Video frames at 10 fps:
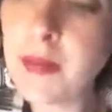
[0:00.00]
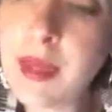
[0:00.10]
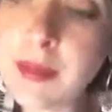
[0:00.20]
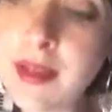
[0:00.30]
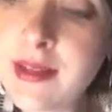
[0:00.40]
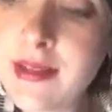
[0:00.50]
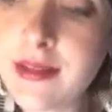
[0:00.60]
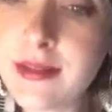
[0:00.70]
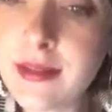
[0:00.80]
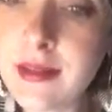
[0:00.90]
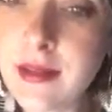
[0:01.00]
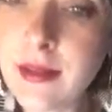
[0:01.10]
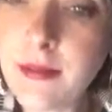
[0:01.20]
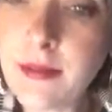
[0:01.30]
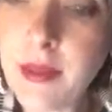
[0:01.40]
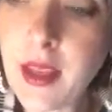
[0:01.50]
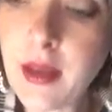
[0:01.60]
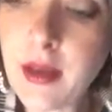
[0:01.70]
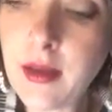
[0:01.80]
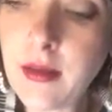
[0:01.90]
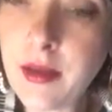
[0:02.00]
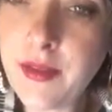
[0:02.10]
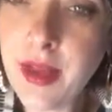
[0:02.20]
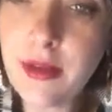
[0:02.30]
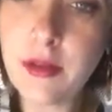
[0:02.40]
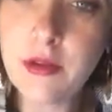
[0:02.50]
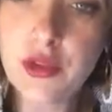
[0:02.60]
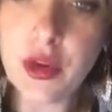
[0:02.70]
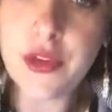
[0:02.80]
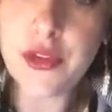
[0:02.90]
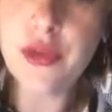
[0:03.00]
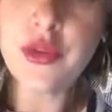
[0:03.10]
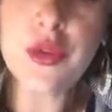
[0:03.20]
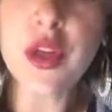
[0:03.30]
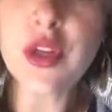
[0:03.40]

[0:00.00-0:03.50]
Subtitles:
maybe that's, if that draws you to